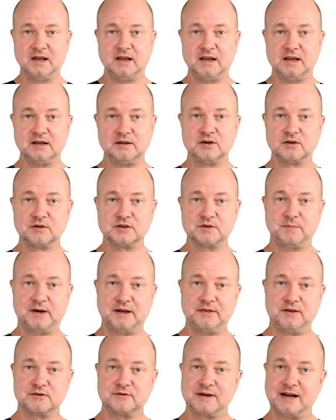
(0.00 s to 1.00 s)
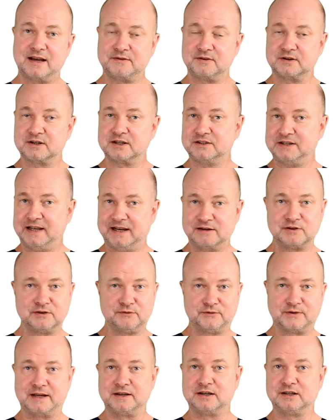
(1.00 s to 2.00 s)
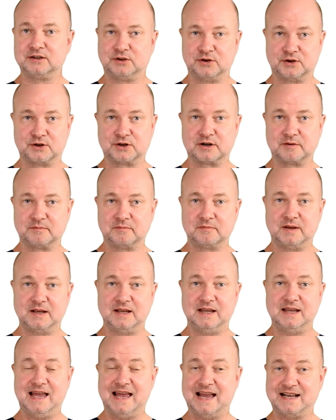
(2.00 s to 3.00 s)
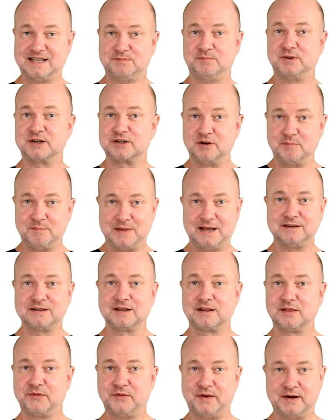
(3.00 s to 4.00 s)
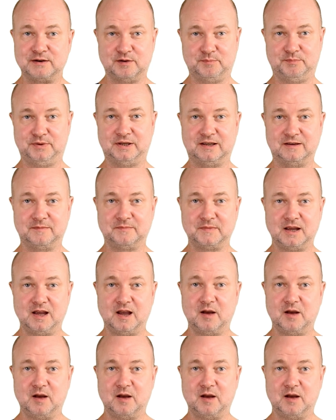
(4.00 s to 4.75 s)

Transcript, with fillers: It goes by the rather terrifying term experimental therapy.